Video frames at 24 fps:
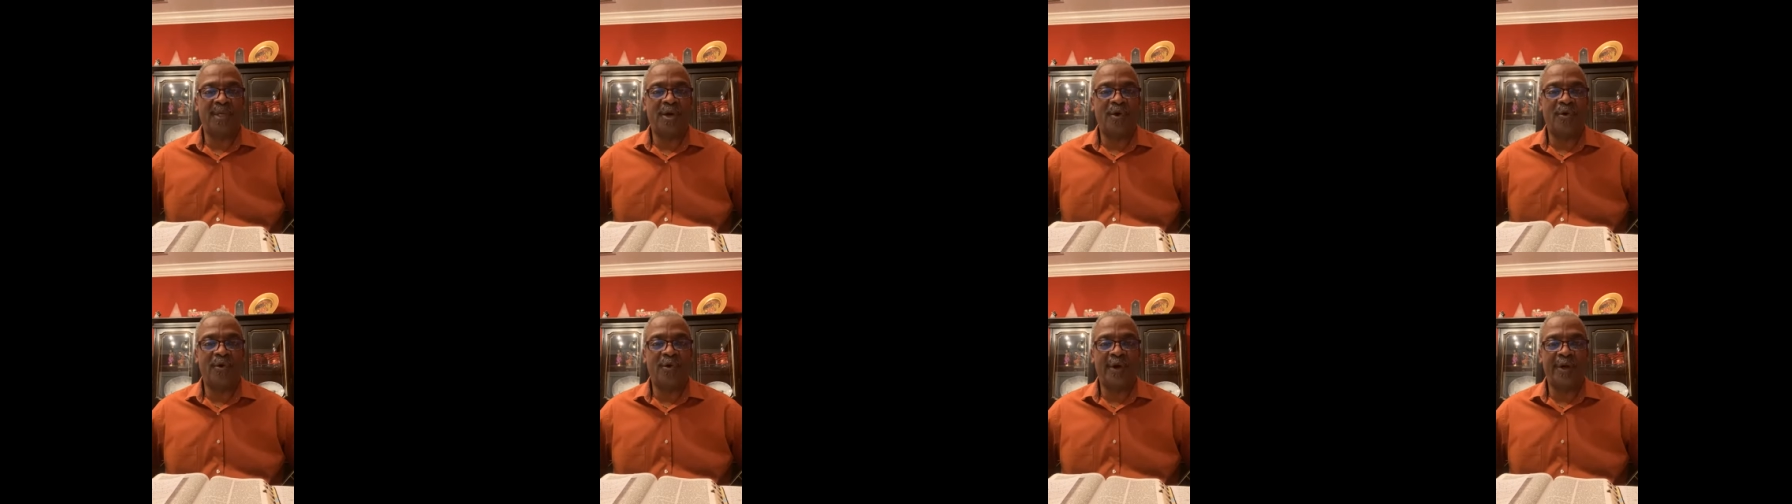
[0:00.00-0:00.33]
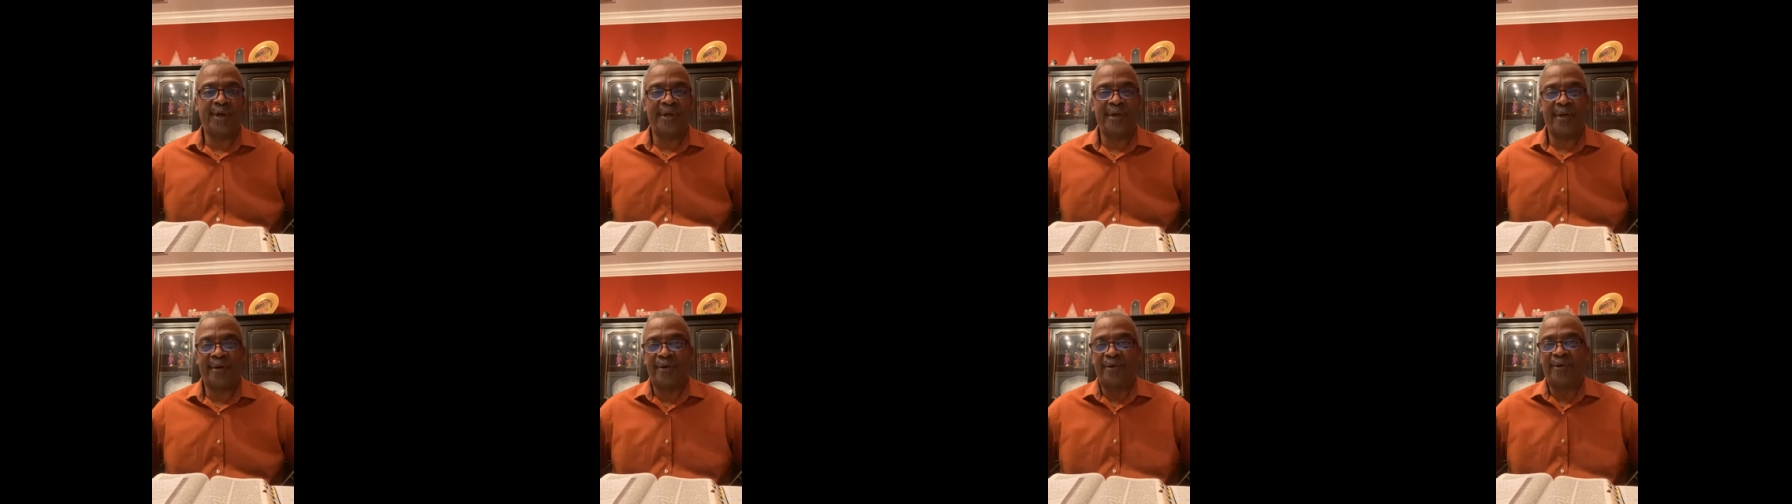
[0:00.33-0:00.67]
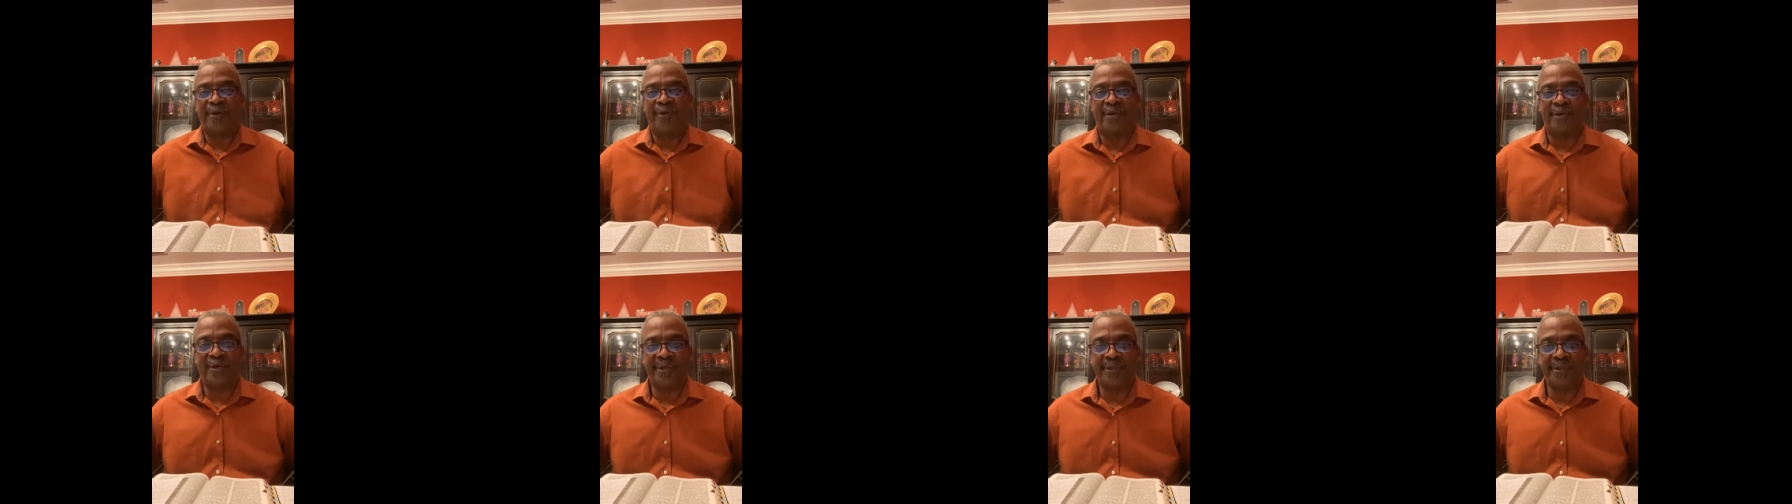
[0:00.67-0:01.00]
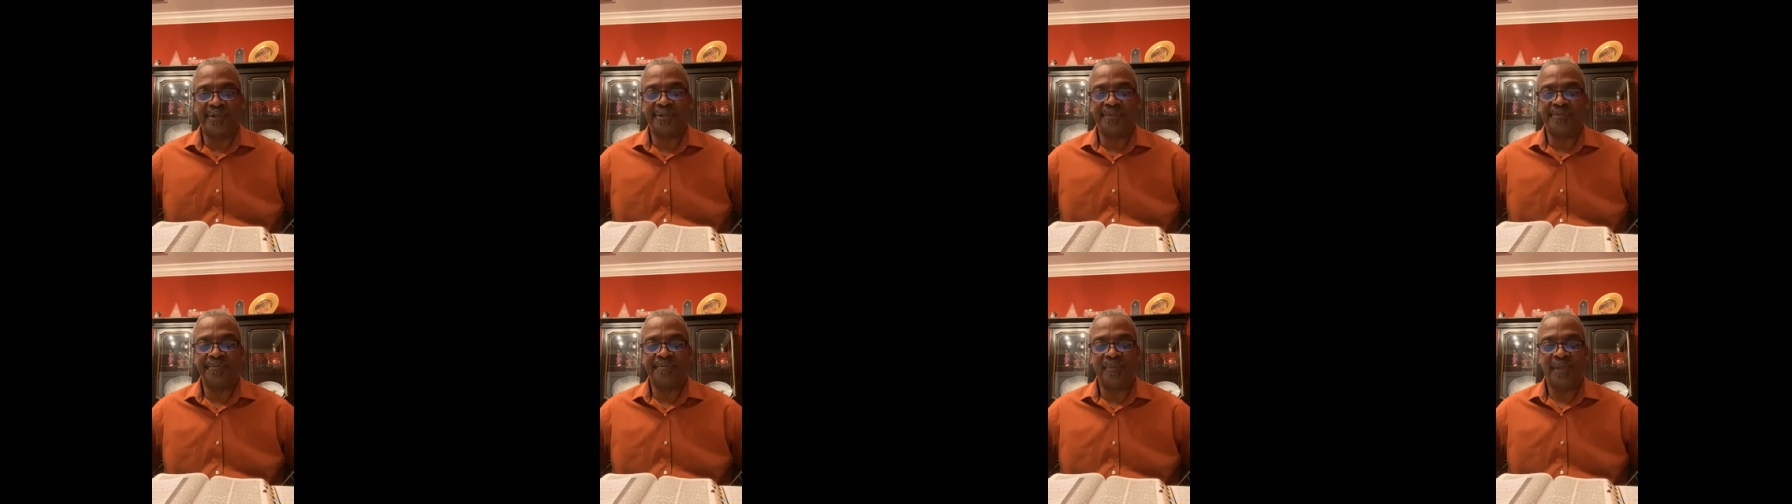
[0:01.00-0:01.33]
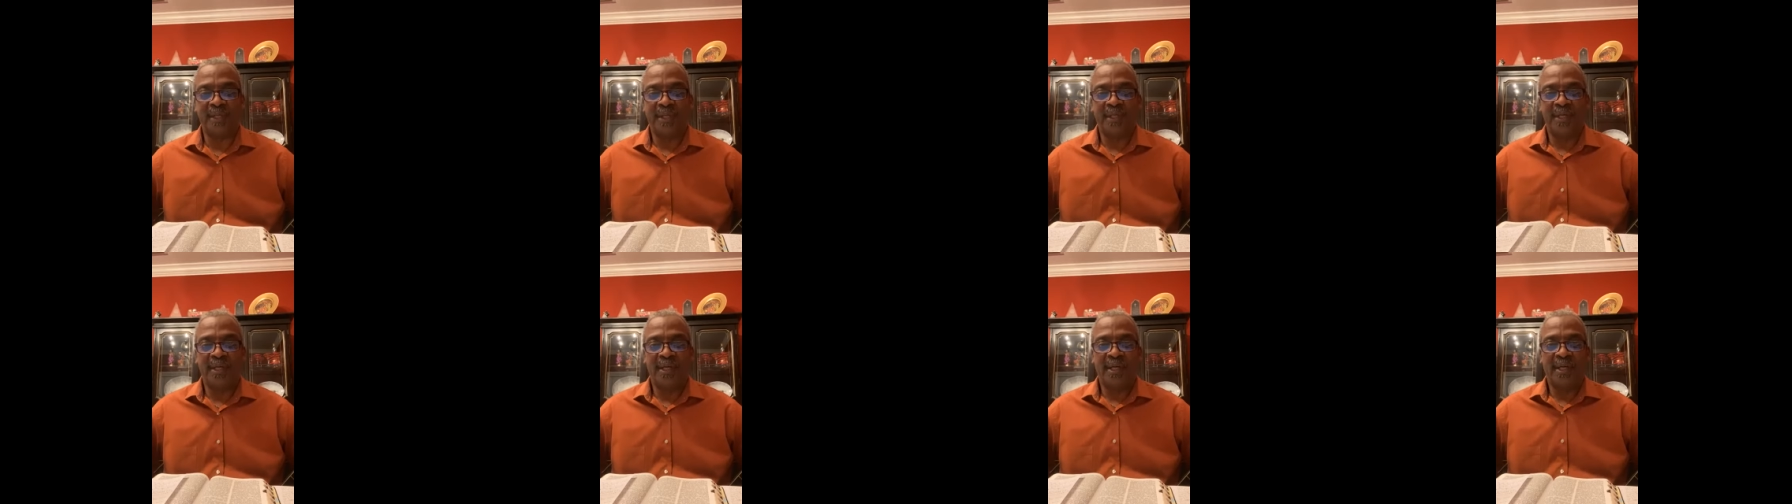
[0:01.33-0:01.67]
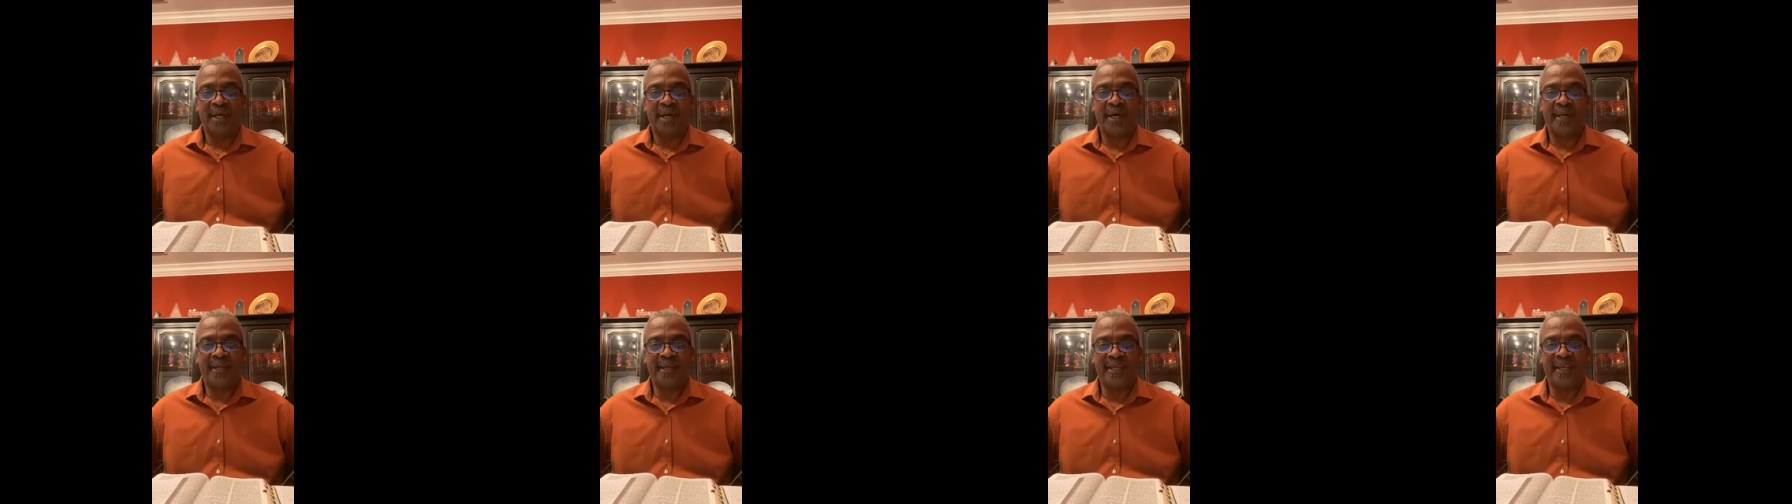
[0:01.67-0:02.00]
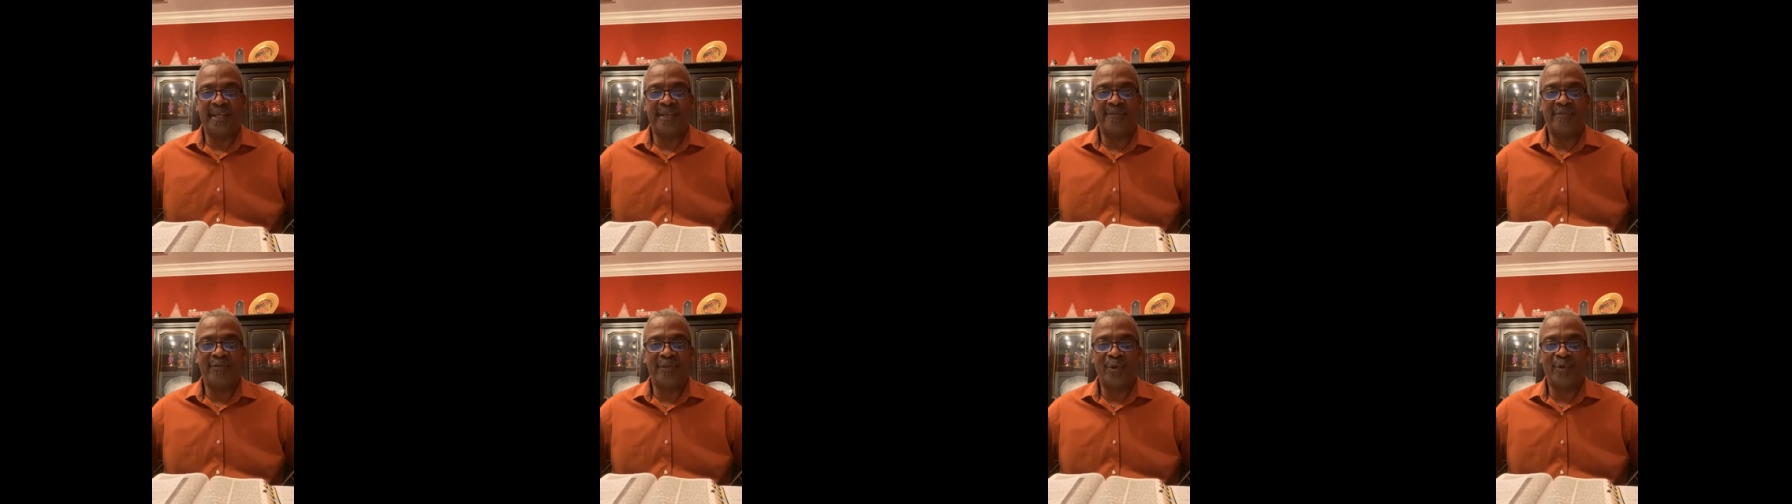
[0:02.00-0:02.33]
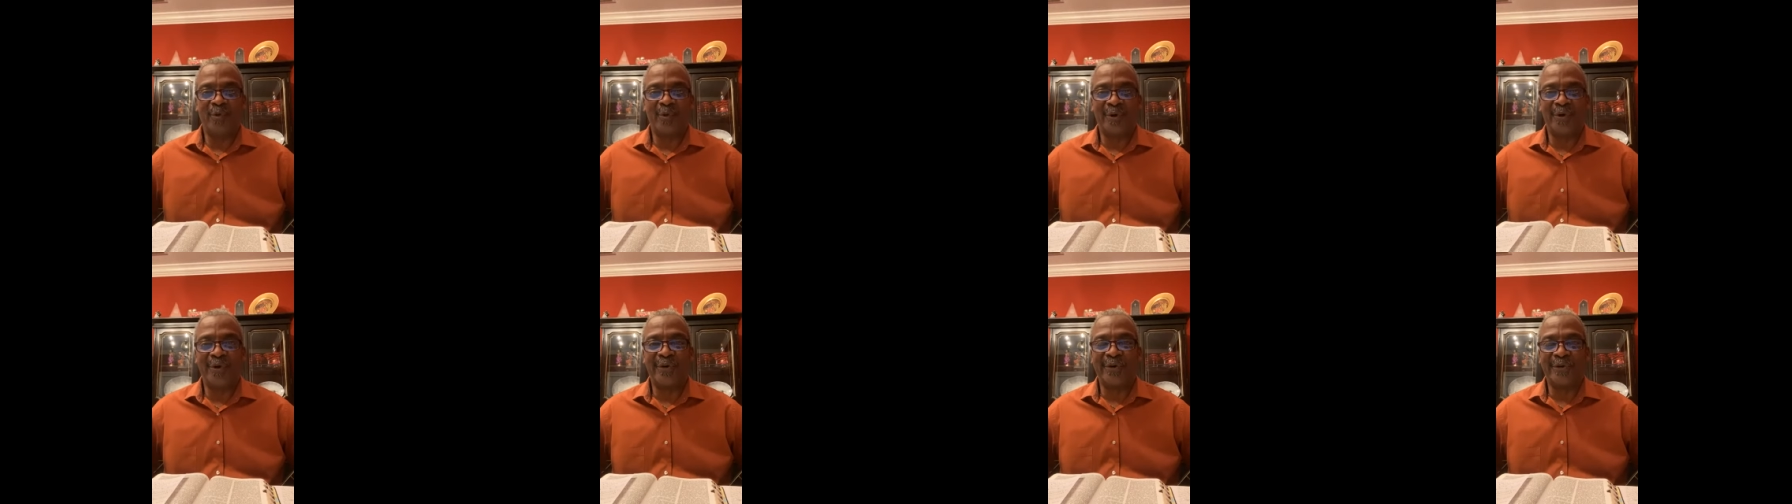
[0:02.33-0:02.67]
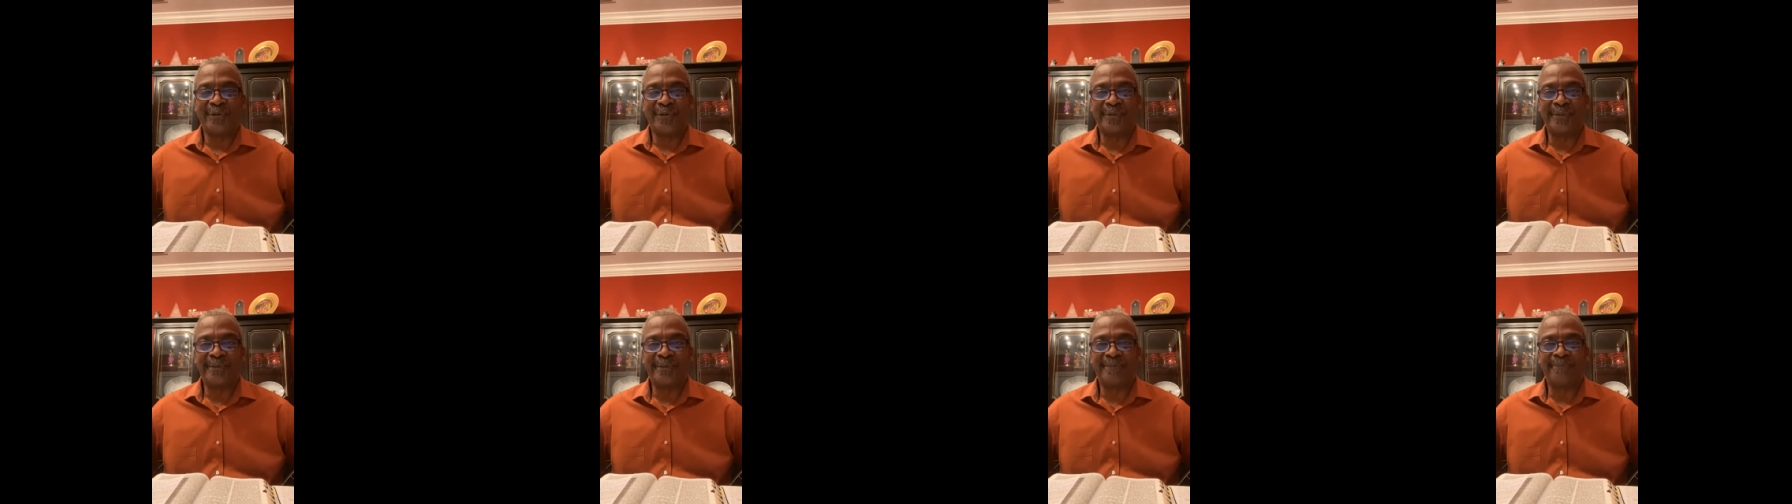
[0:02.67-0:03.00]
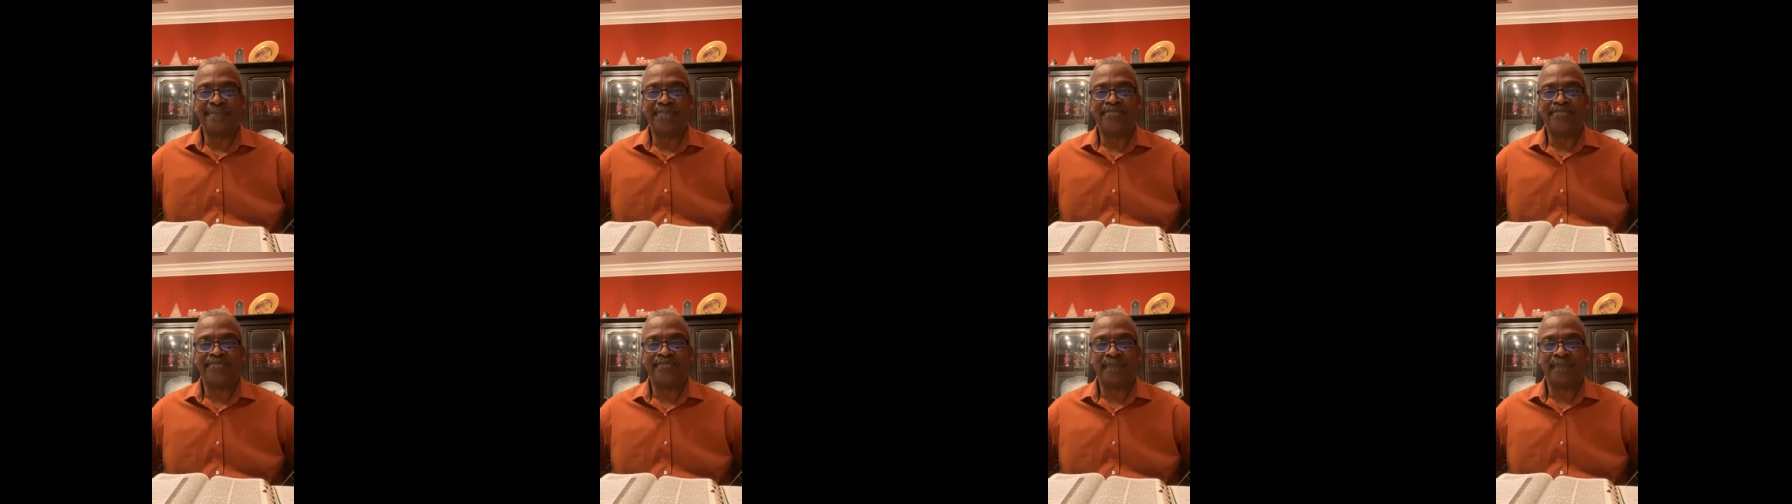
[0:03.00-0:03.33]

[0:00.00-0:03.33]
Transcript: going on uh, in the world.